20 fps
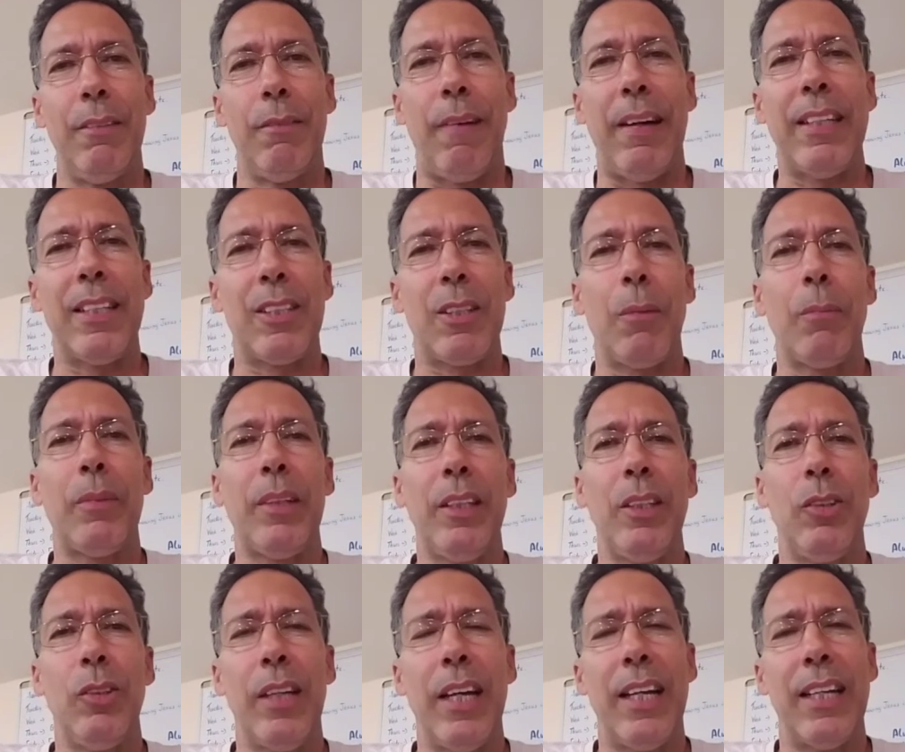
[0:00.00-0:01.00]
Find something
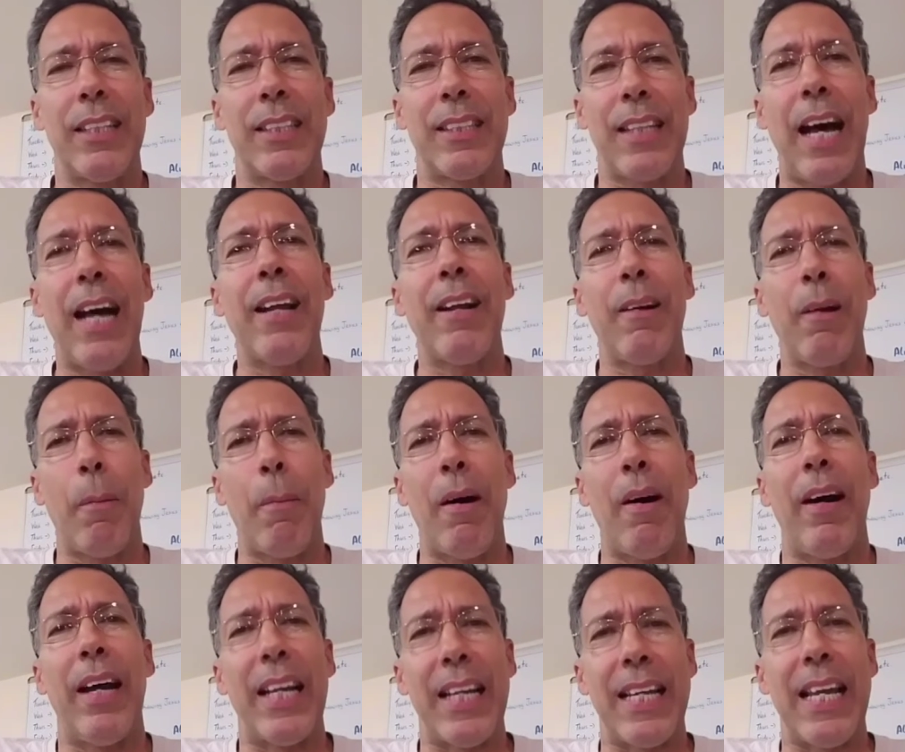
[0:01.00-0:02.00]
you get excited
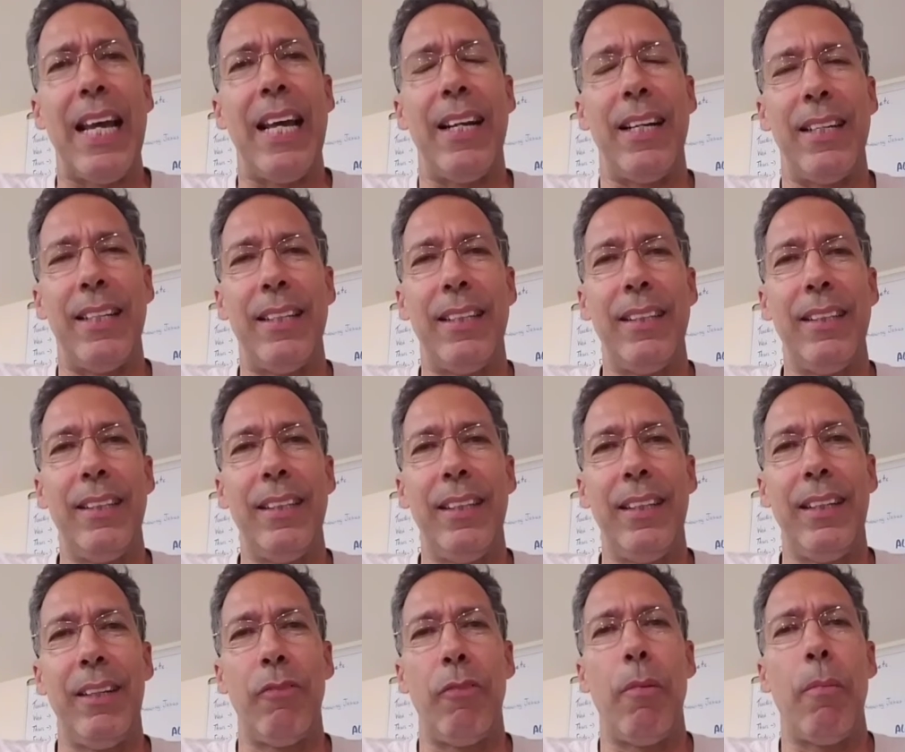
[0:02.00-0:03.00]
about again.
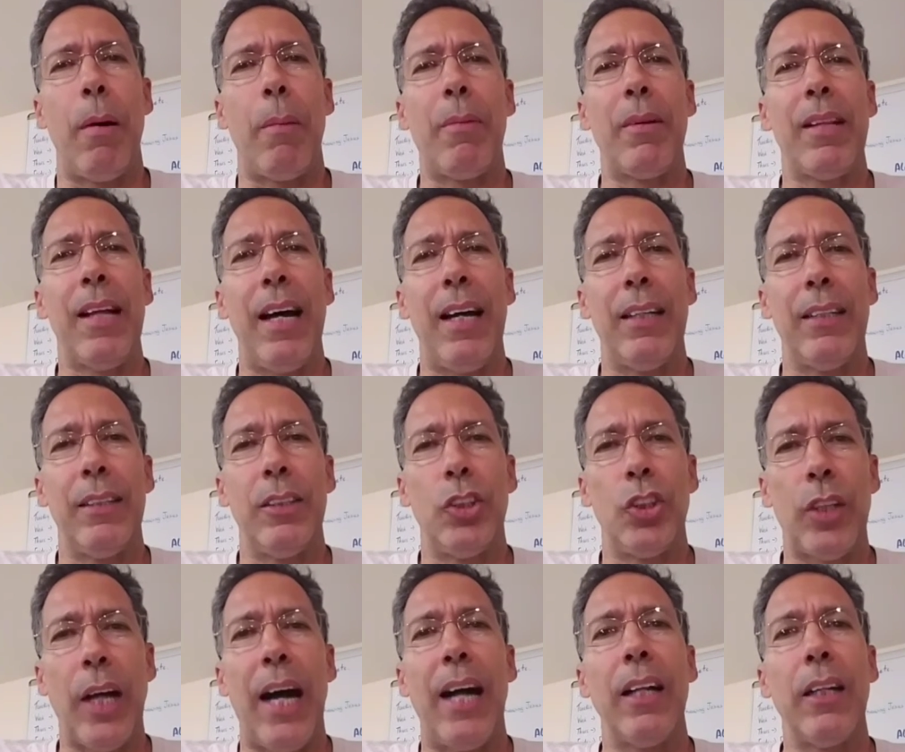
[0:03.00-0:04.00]
Remember that
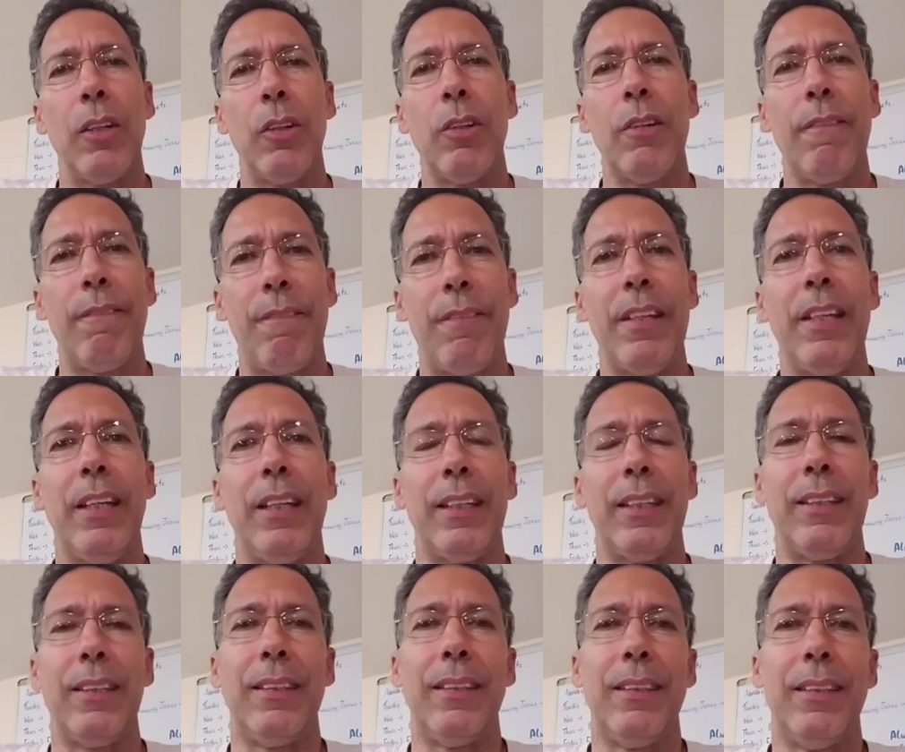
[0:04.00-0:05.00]
childhood
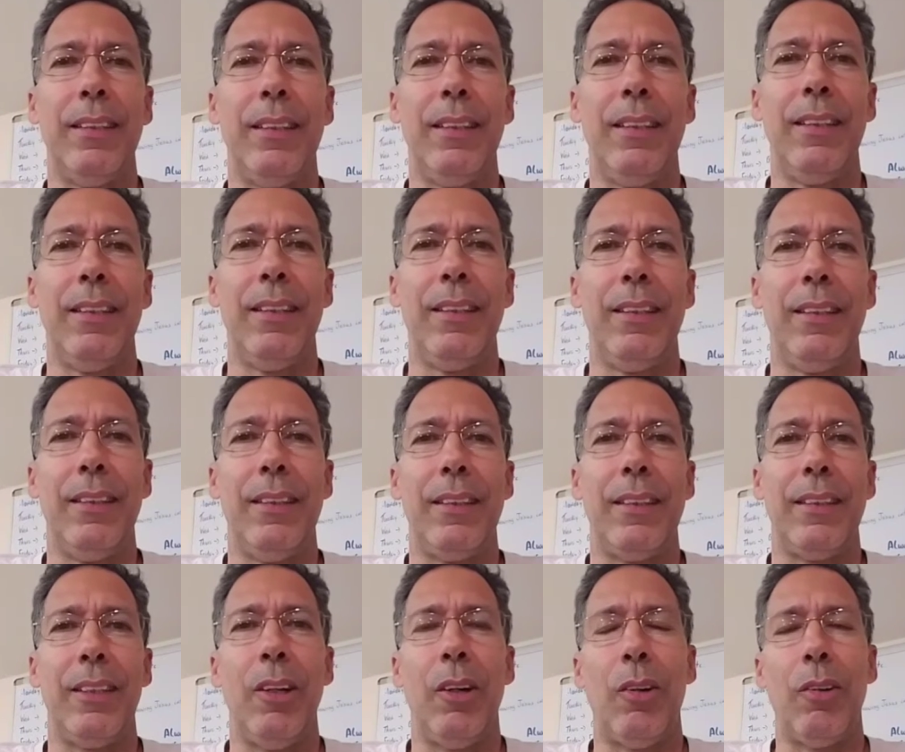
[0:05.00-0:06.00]
feeling.
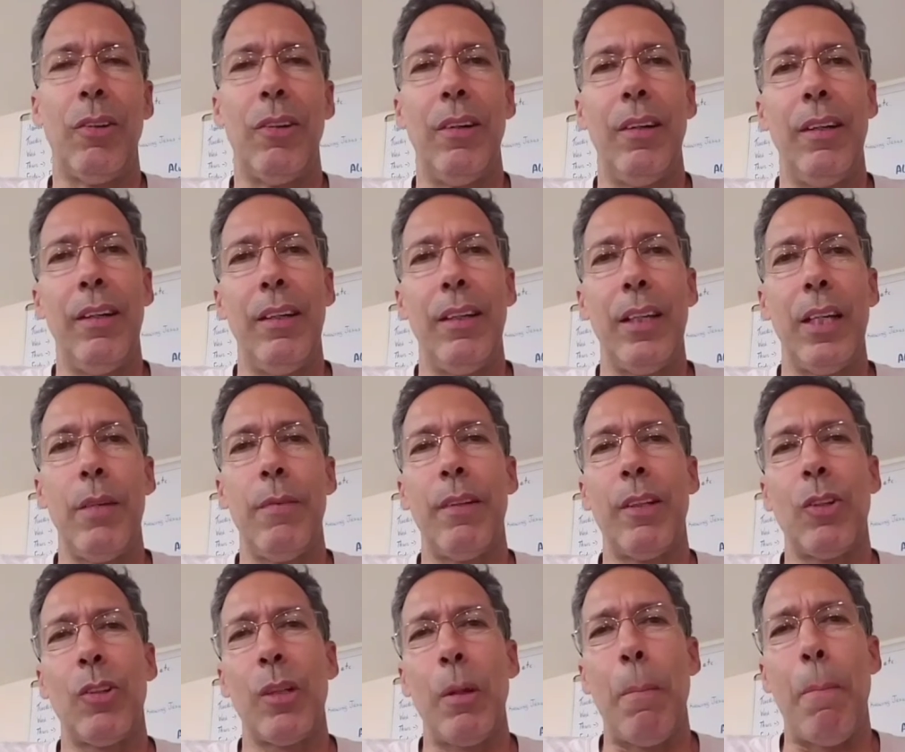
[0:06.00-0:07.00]
You know, even
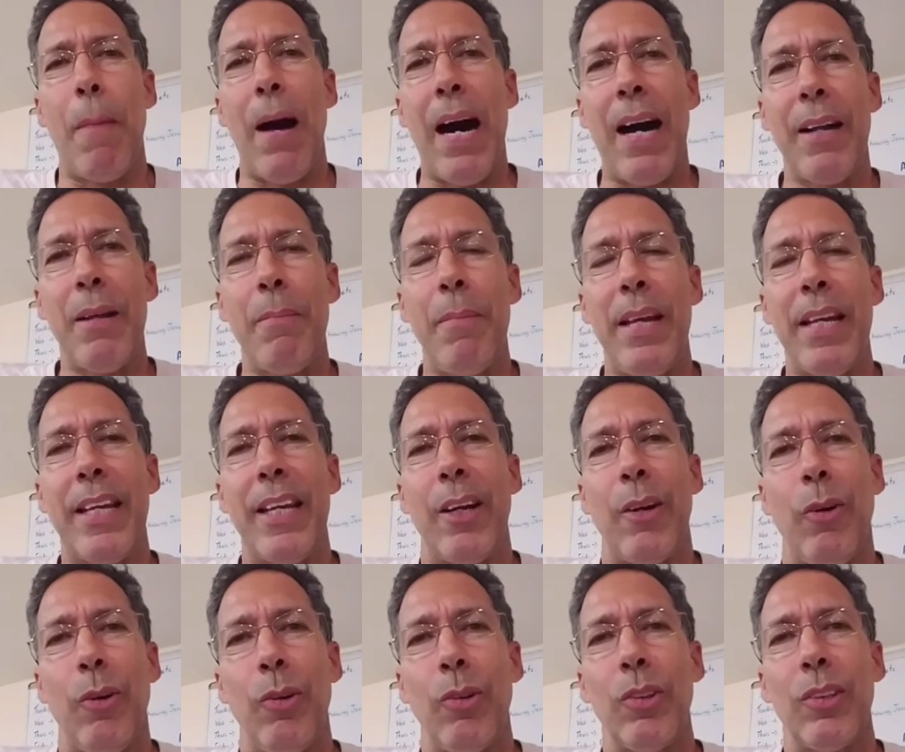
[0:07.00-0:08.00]
though the body may get
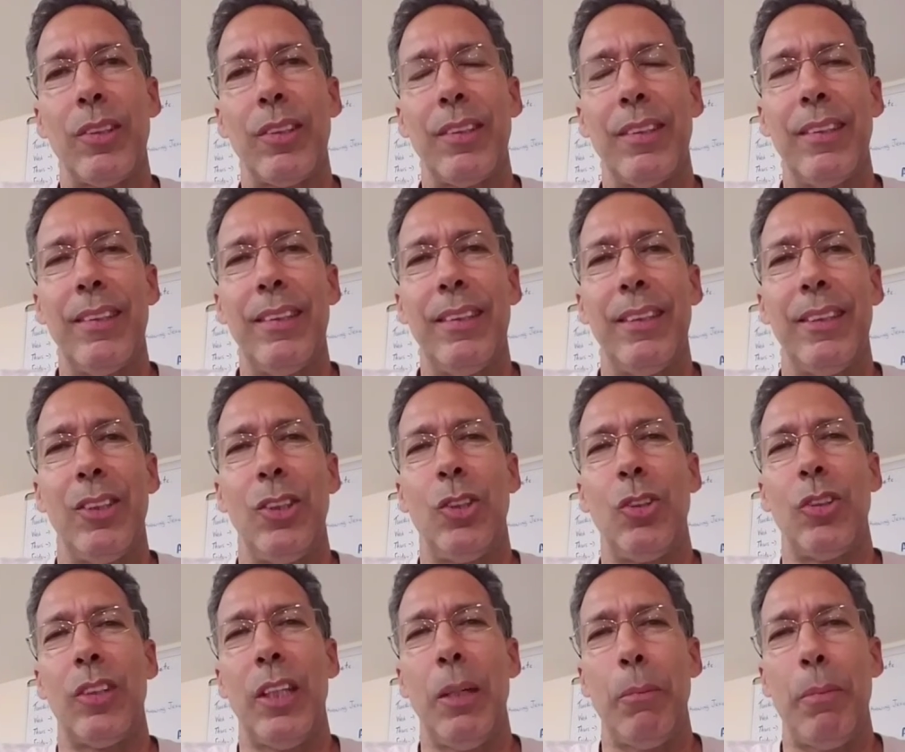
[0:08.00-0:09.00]
old, you
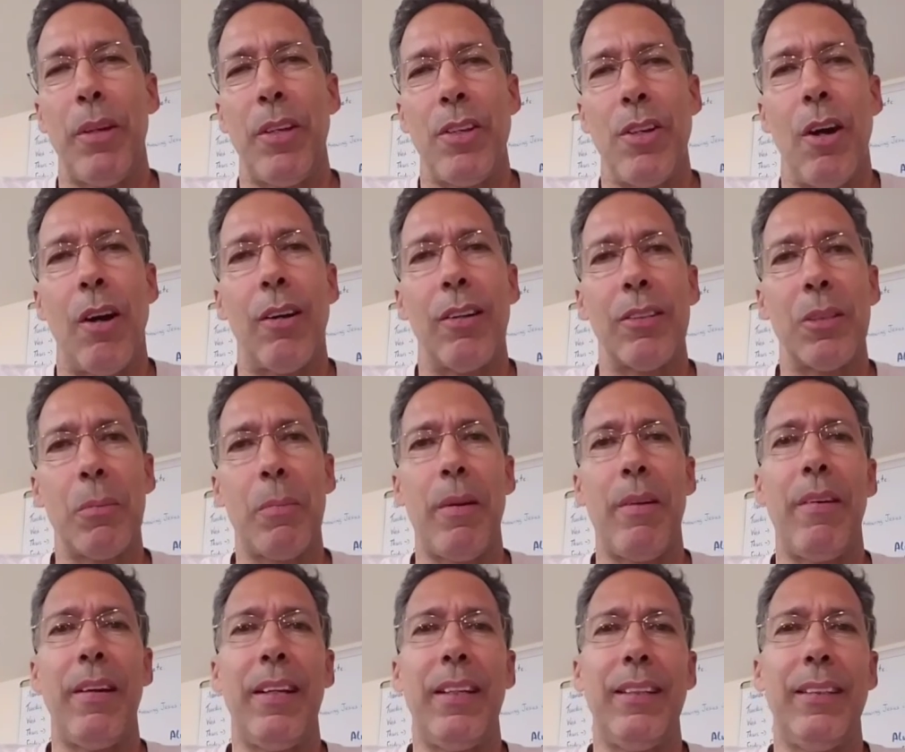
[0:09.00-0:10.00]
should keep a young
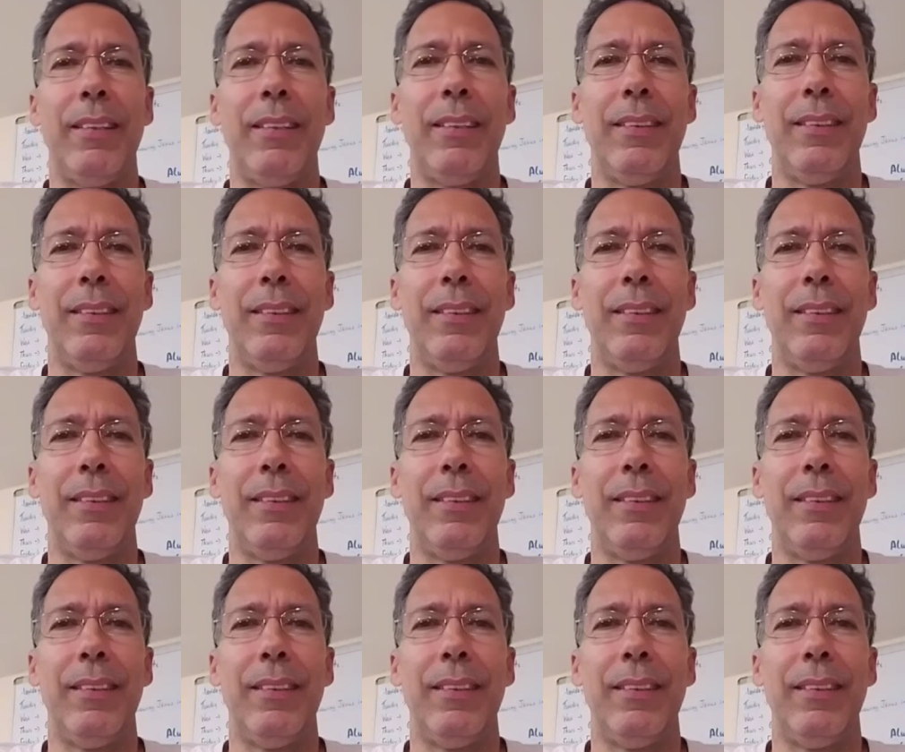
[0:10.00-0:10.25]
spirit.